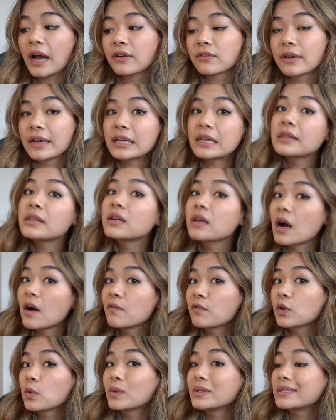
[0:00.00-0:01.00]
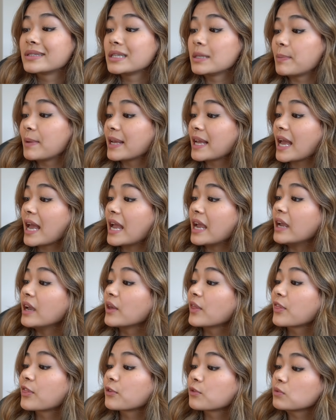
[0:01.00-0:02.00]
I rated the comfort when sleeping
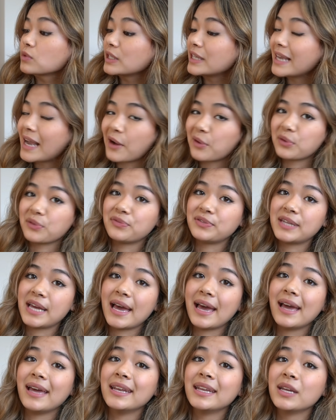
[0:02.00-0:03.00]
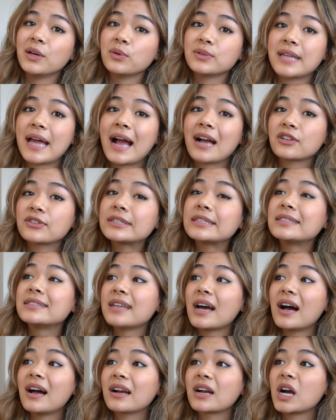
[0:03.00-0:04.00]
a 3 out of 10. It was actually
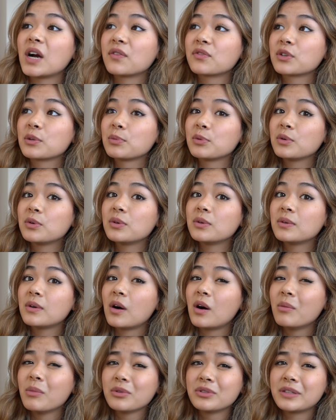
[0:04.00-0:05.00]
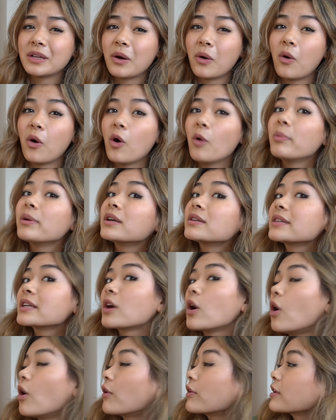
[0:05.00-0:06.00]
not comfortable almost at all because
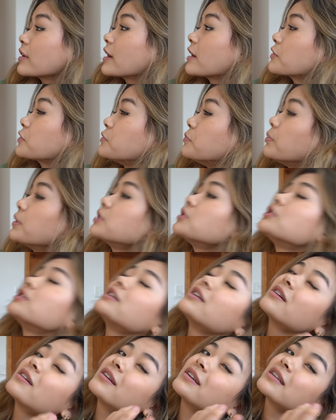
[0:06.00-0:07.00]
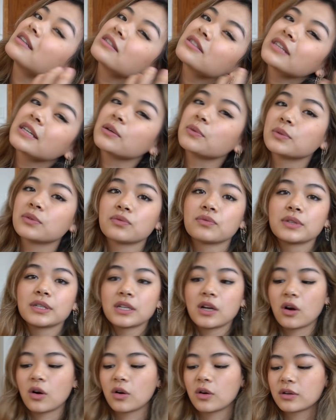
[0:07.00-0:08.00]
like all your hair is bunched here and it's just like it was
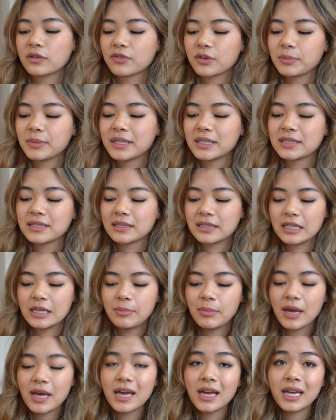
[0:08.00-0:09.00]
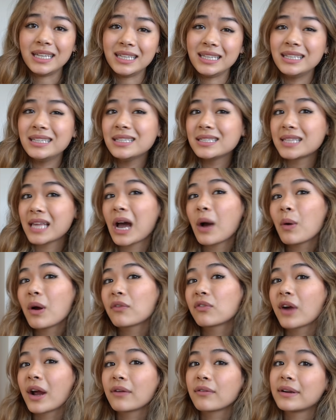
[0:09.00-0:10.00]
really hard for me to sleep. Ease,
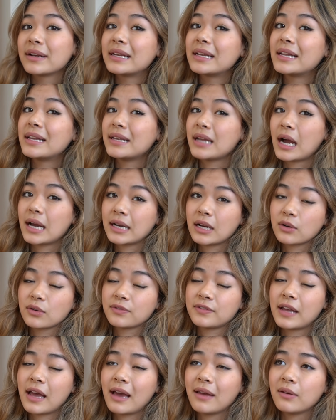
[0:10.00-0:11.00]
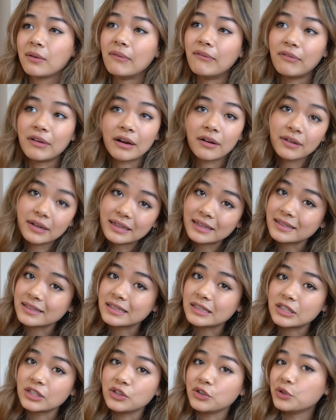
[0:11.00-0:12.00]
however, I rated it 9 out of 10. Very
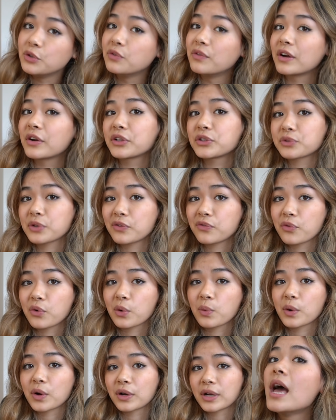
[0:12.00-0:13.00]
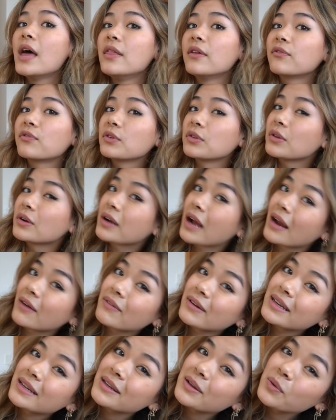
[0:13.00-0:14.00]
easy to do, very straightforward. And then for look, I
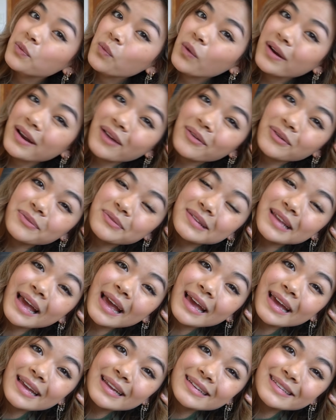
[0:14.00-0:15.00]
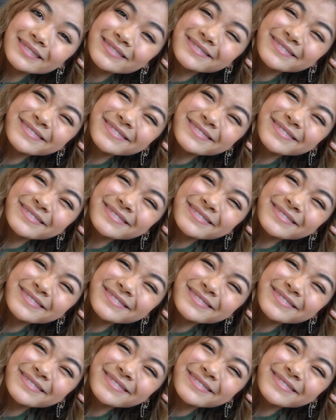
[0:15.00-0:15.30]
rated it 1 out of 10